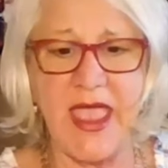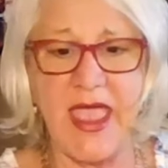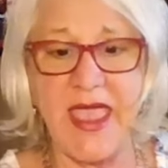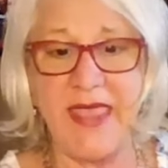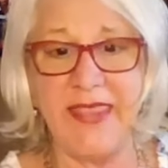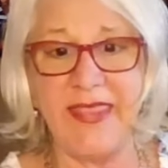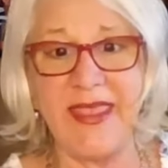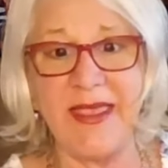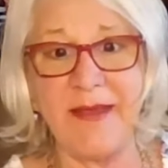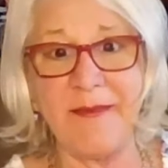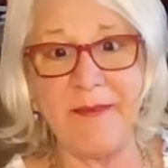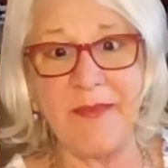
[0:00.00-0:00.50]

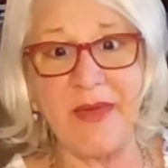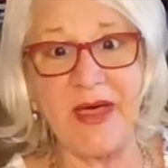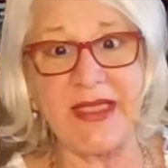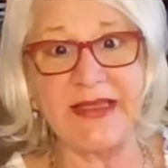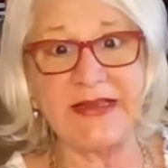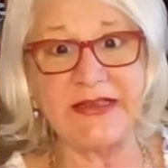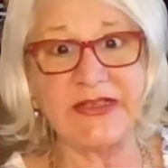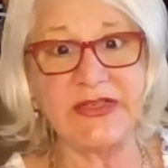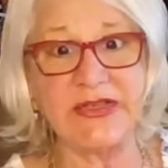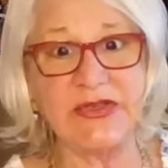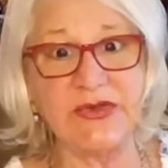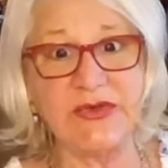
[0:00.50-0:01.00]
And then
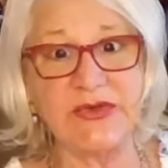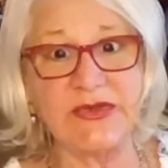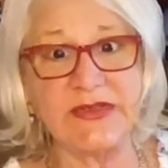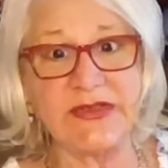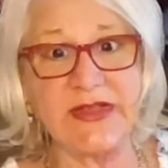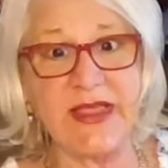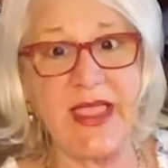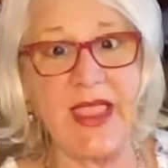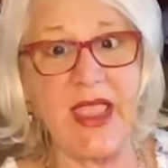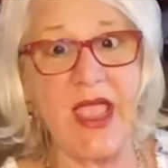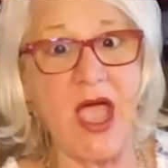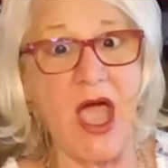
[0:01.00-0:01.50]
by
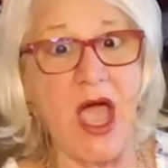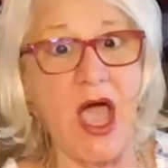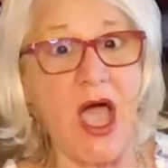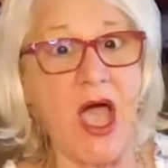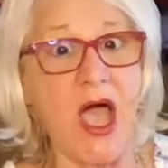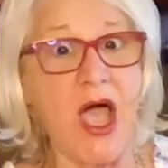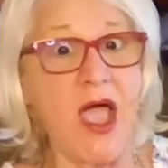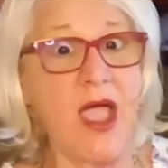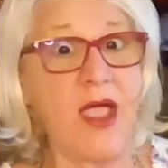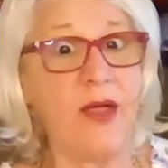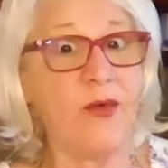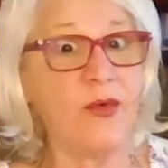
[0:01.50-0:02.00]
Tuesday,
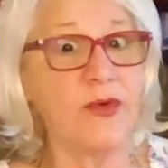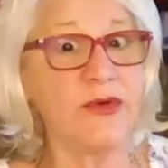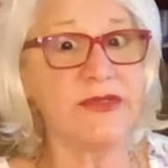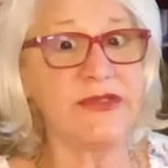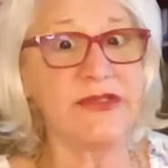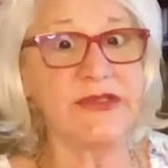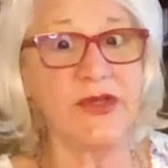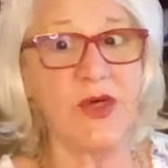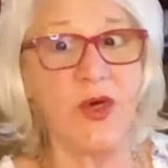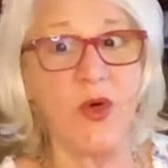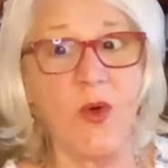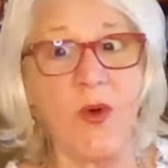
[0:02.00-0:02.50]
I
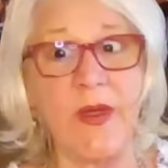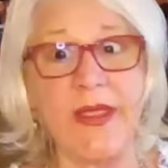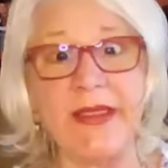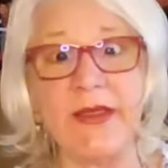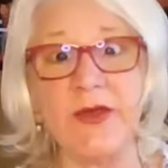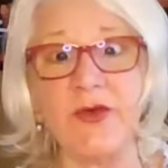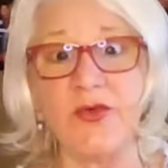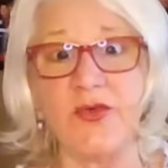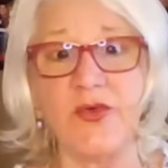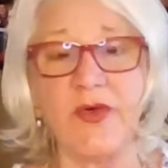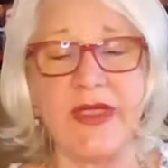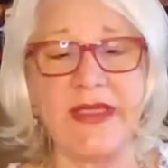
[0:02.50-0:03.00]
was
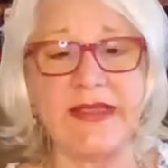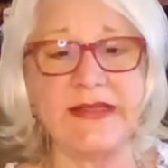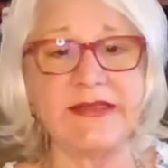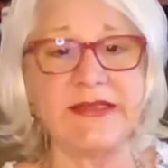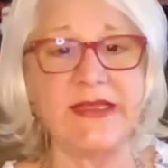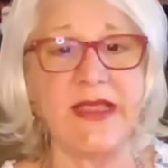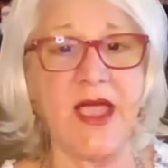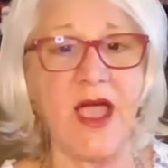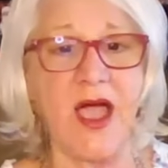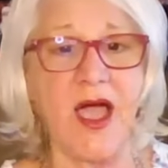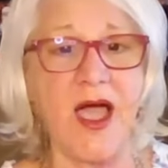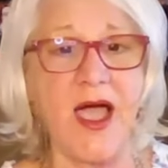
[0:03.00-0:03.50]
going
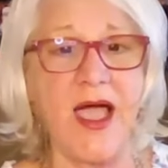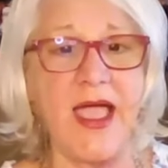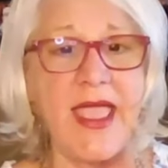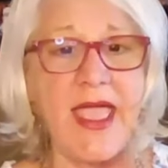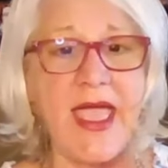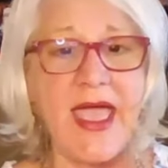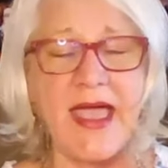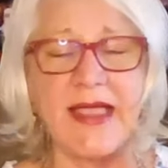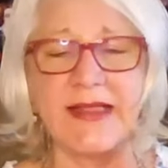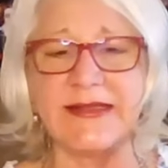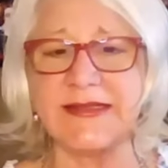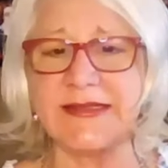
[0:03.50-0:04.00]
crazy. I
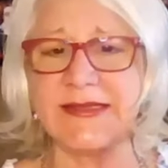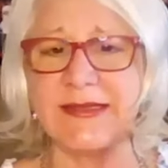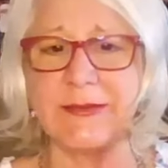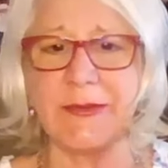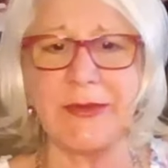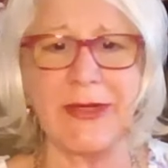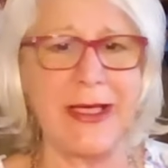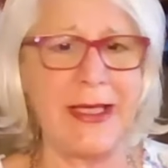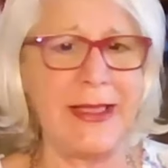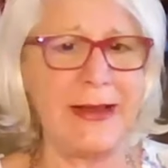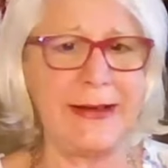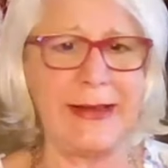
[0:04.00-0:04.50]
had some
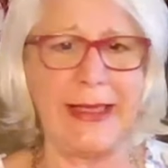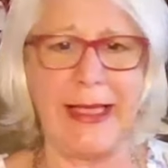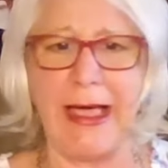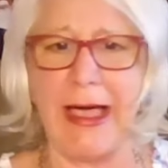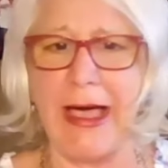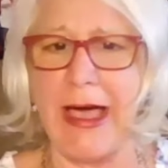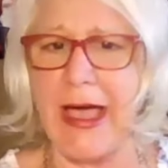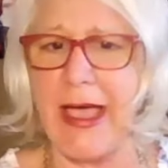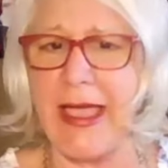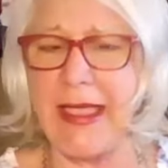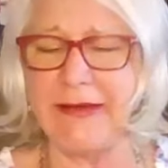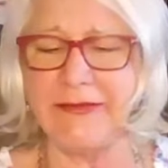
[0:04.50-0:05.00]
kind of
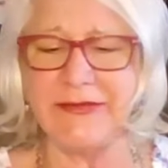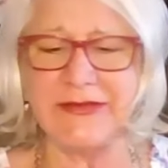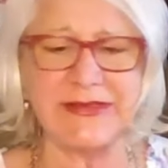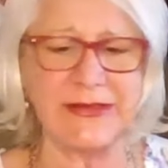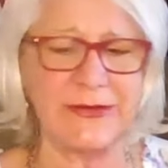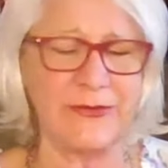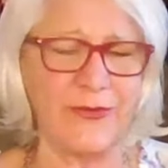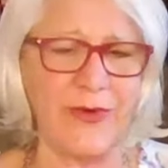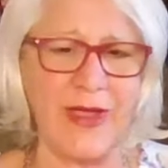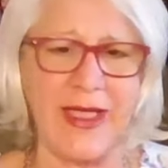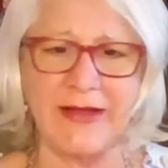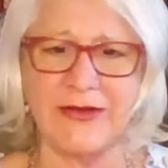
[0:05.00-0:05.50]
hives
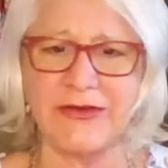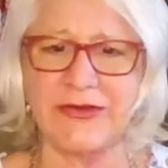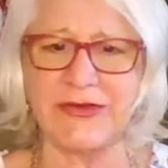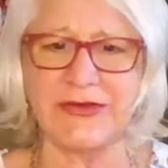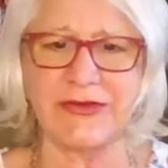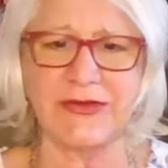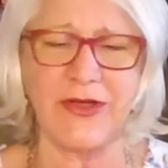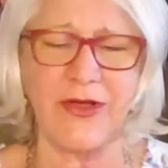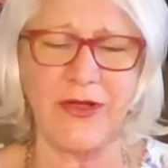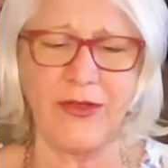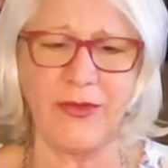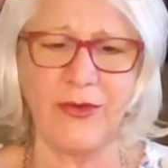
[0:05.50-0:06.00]
and
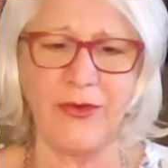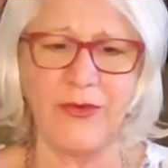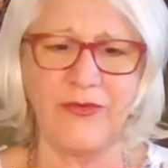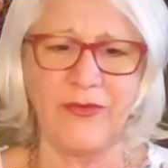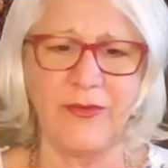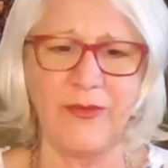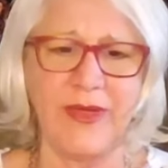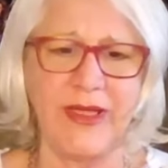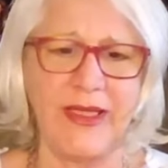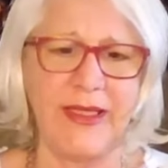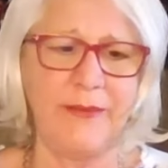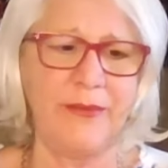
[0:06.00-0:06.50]
rashes all over
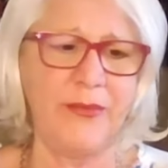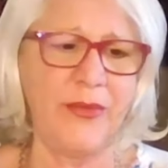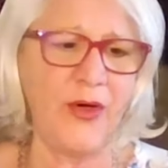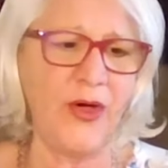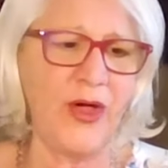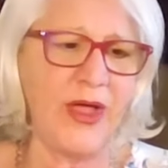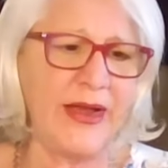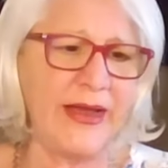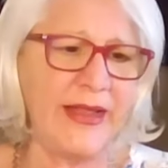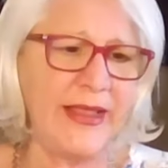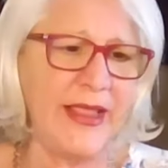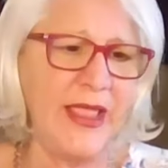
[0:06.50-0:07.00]
my
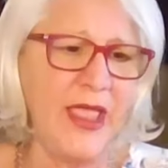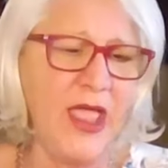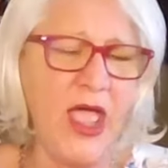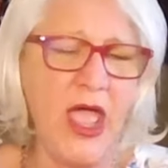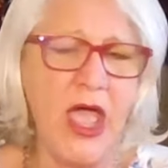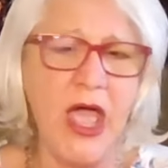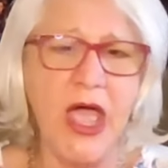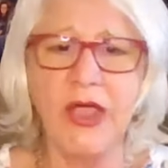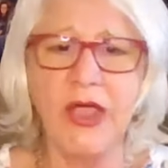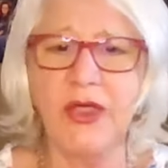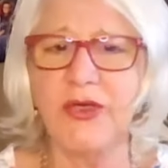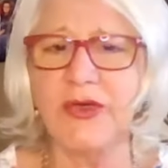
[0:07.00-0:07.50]
body.
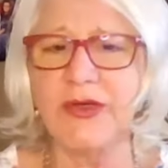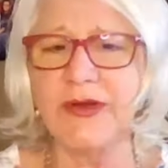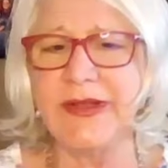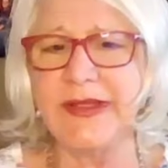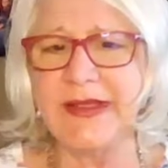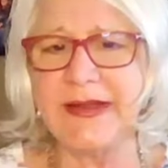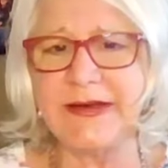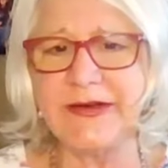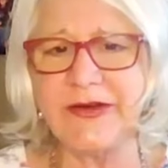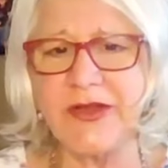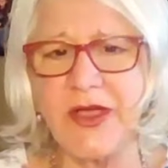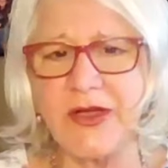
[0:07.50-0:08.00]
Couldn't
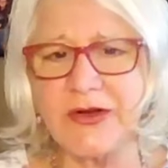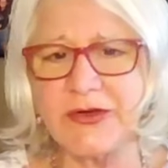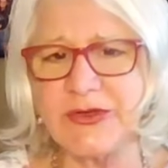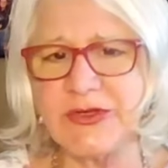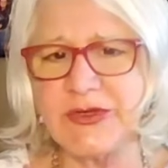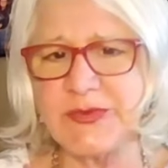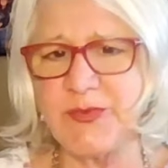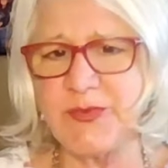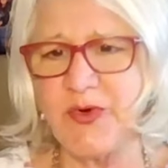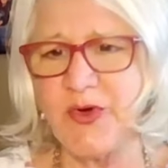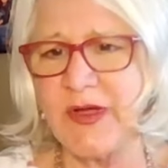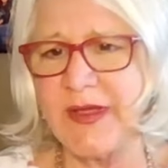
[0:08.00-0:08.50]
get a
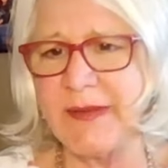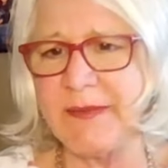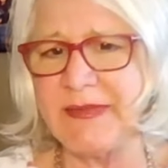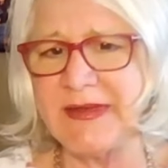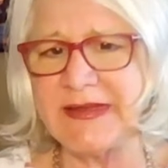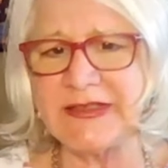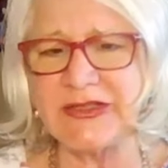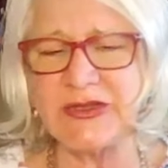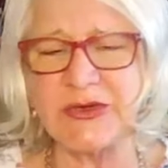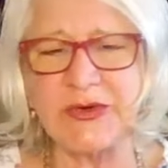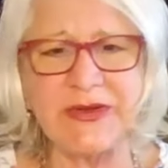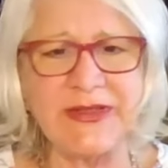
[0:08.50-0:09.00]
doctor's
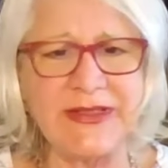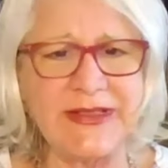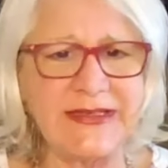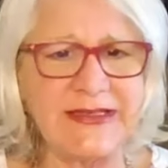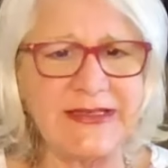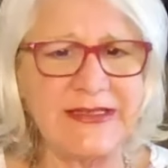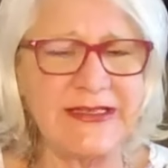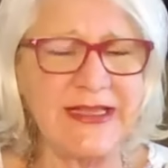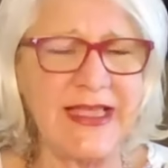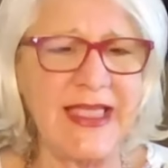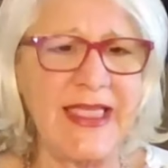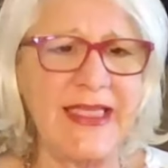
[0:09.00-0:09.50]
appointment during the
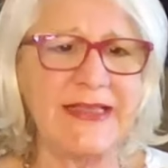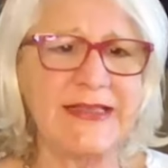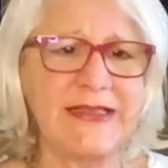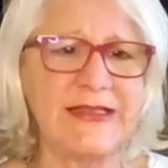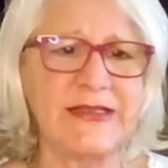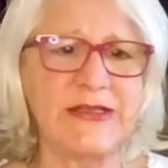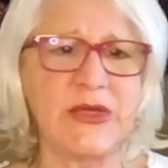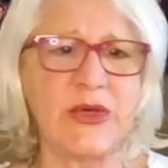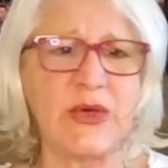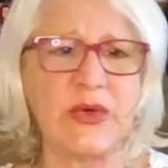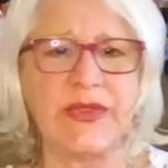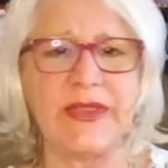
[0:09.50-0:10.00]
day,
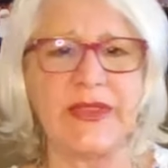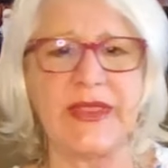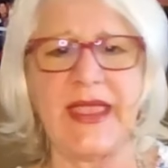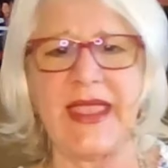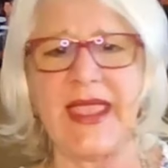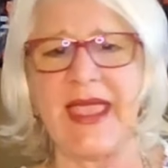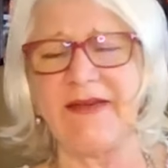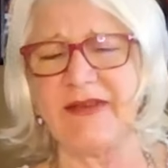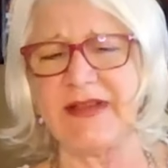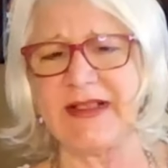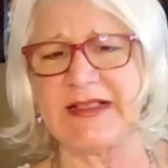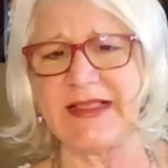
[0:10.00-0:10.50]
so they
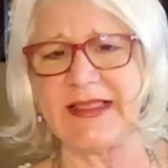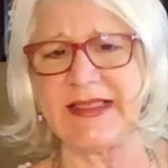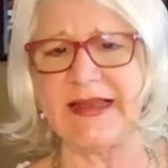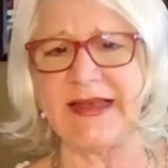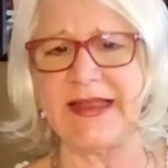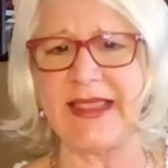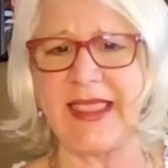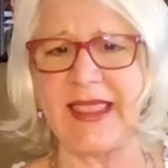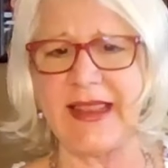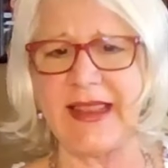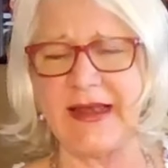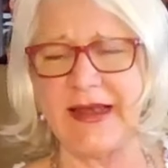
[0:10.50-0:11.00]
have a
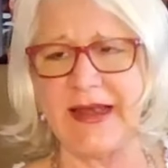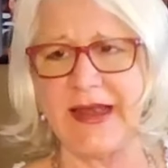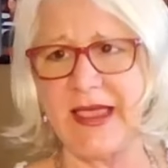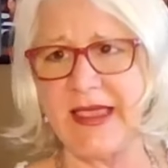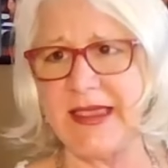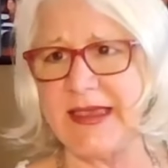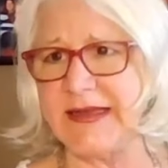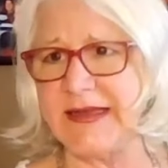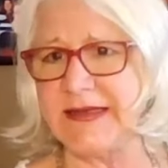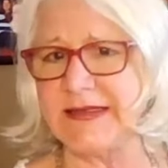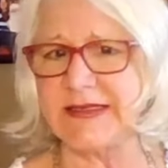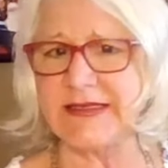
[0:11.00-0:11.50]
clinic at
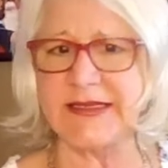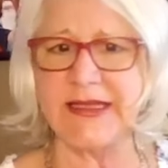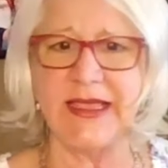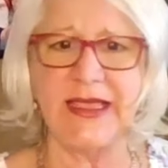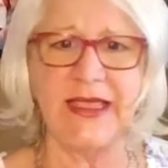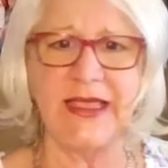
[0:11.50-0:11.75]
night.